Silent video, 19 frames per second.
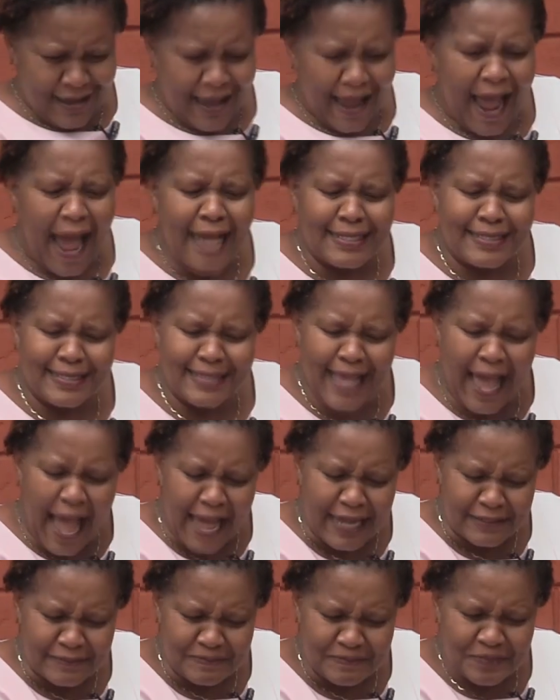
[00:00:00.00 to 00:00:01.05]
her
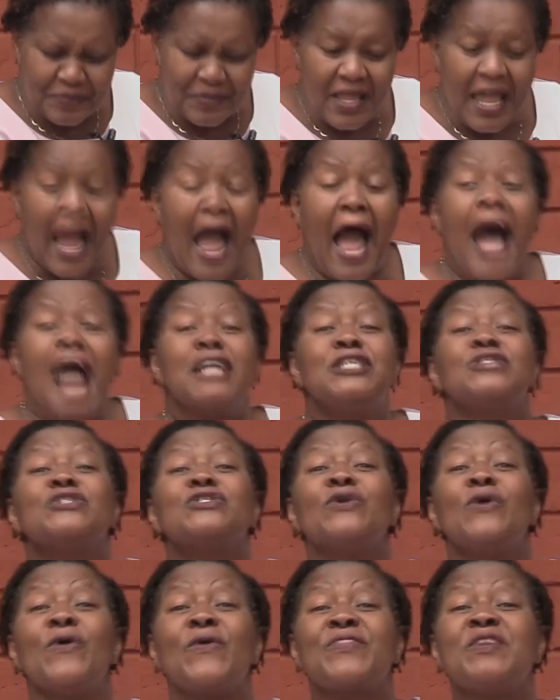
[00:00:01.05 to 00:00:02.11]
son. And
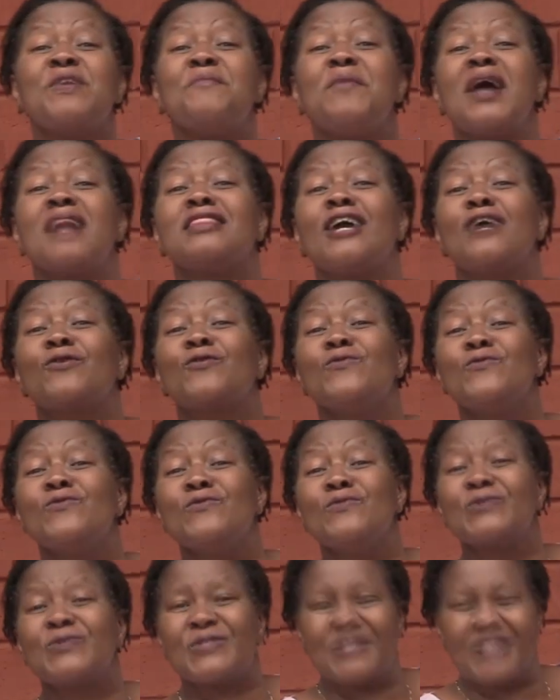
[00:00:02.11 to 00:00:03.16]
so the mother
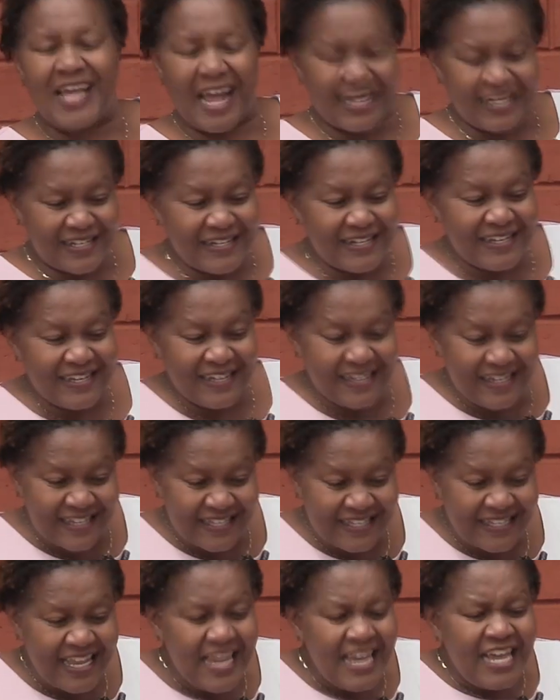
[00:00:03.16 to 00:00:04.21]
goose that she
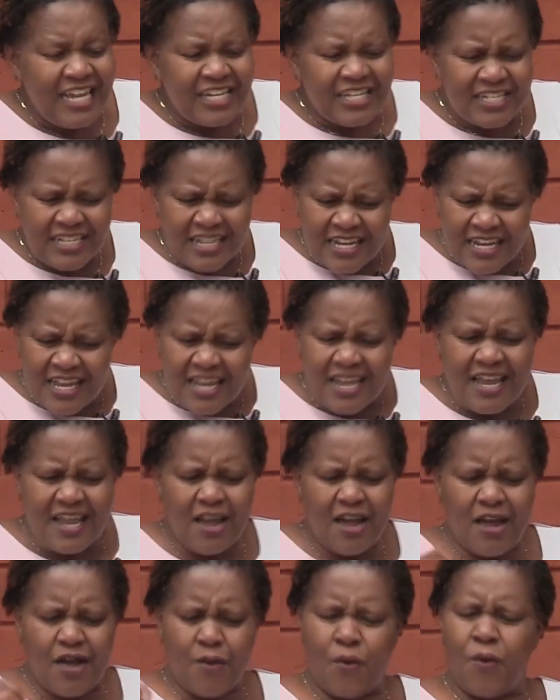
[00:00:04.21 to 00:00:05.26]
is, she
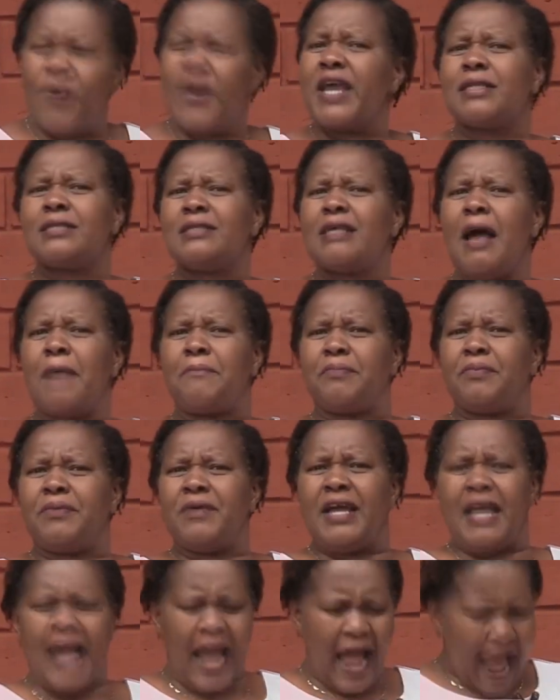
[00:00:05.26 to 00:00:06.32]
wakes up
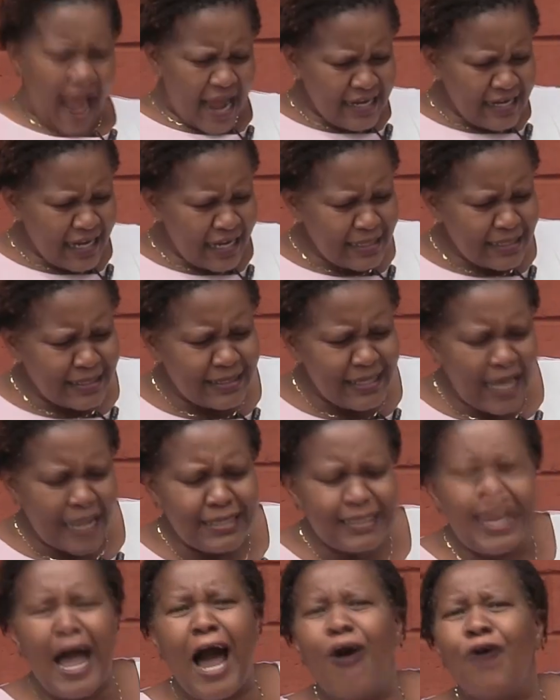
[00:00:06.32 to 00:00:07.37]
and
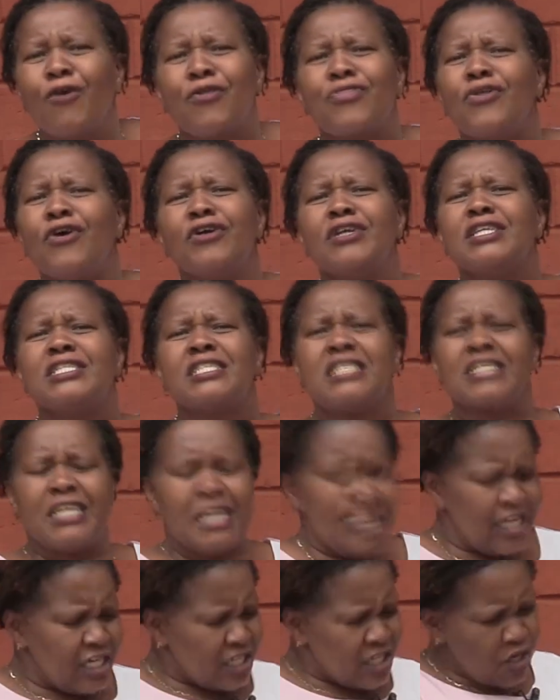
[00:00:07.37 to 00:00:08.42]
exerts her authority.
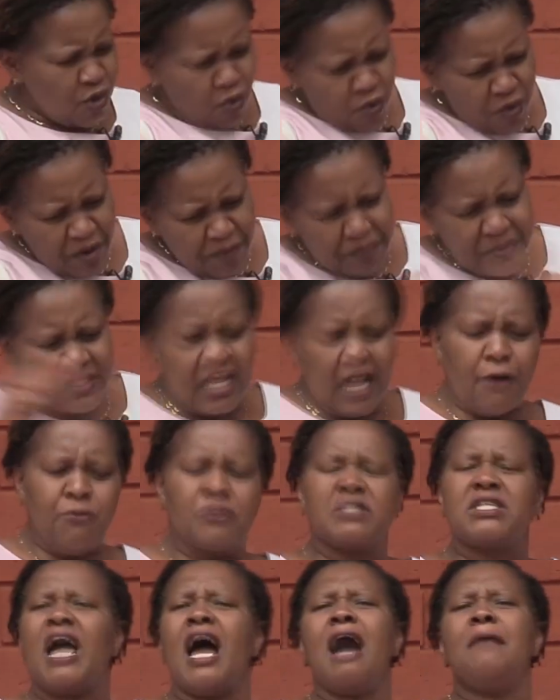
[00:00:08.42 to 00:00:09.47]
She whips
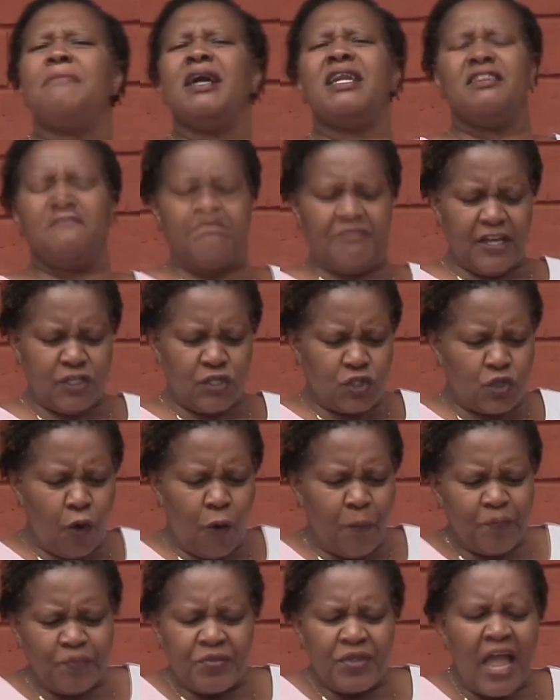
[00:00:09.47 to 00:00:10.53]
out her
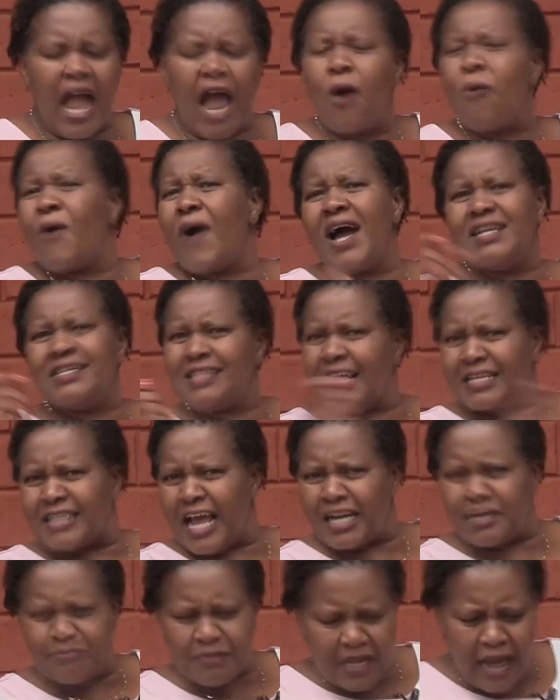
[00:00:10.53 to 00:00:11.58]
manifesto, a word that
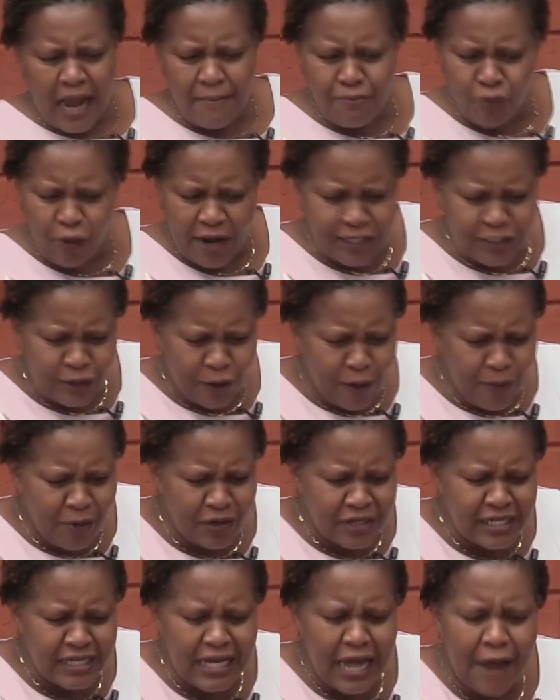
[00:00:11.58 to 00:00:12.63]
had become quite
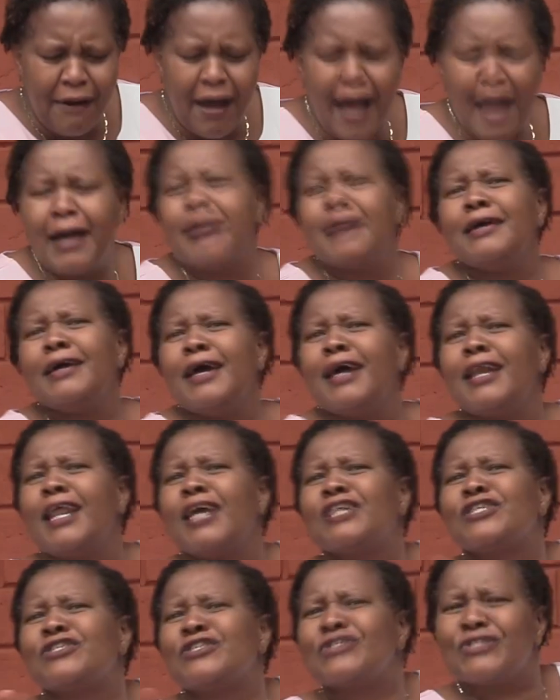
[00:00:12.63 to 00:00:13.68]
common in our
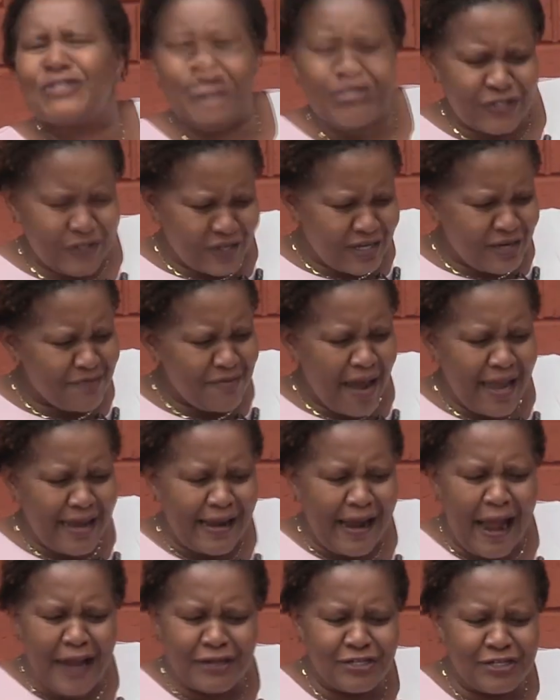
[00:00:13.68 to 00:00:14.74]
election season in my
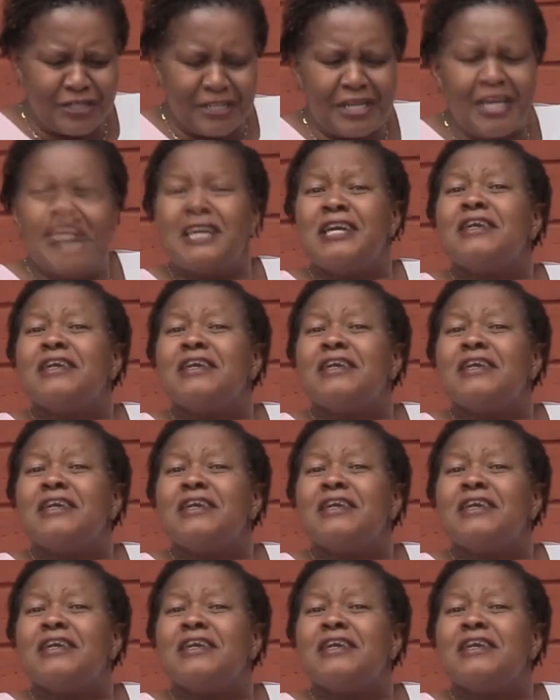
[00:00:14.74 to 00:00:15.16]
country.